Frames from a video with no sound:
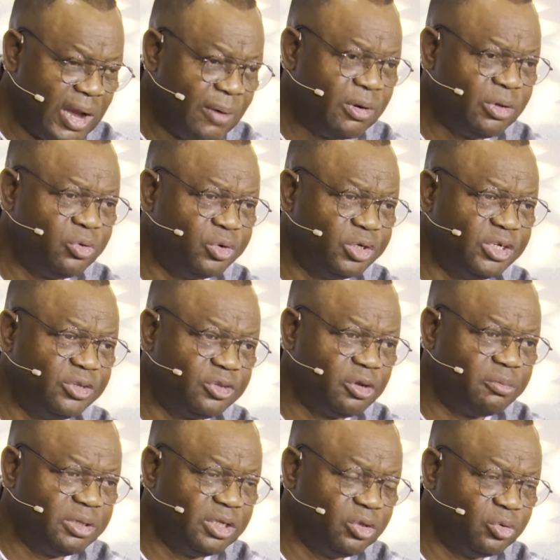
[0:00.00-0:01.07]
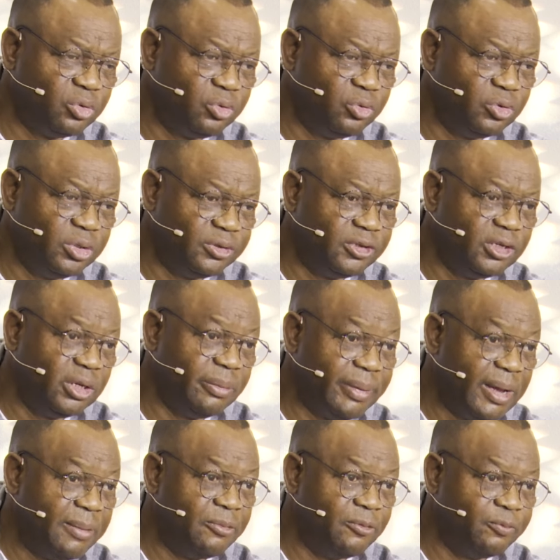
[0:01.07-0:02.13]
I want to read something to you. It's in the
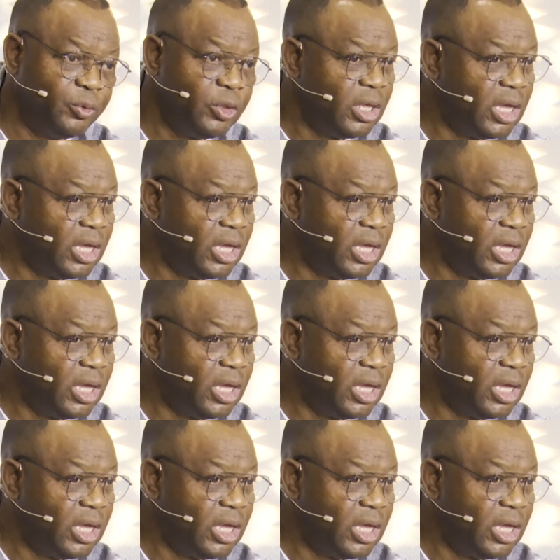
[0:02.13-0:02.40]
Bible.